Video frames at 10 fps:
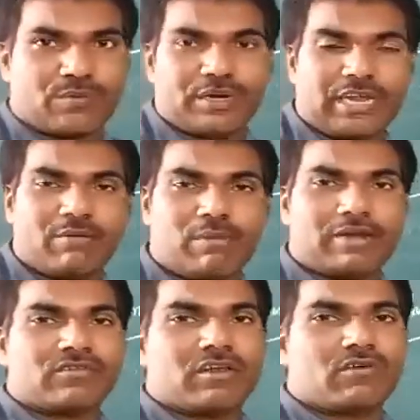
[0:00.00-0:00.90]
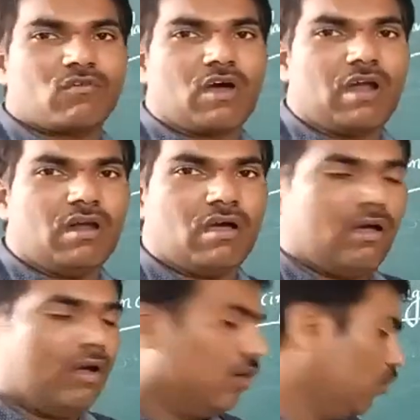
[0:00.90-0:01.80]
How many elements are involved?
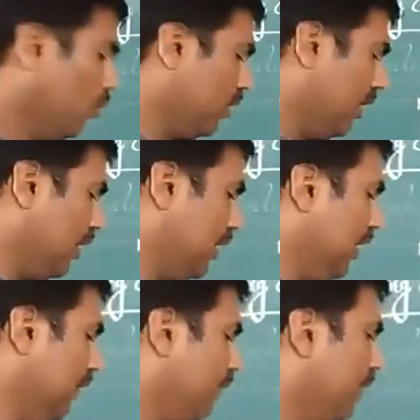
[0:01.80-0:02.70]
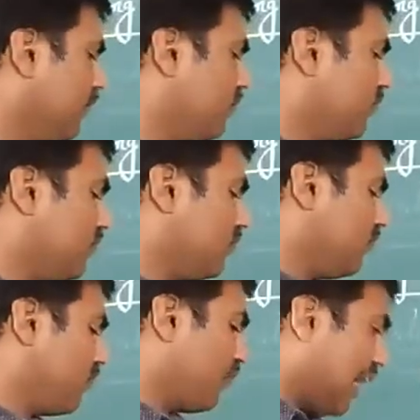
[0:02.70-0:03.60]
Totally
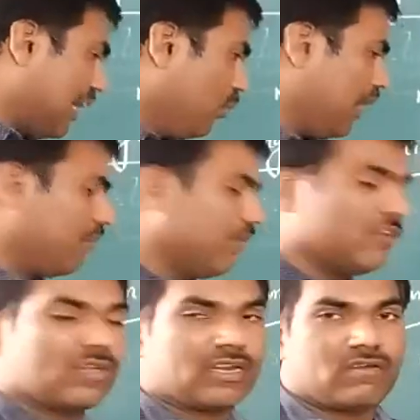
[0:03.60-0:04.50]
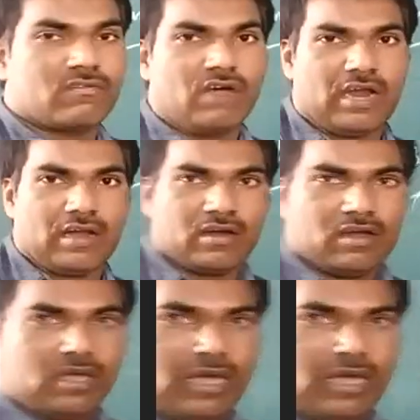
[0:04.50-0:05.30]
5 elements are involved.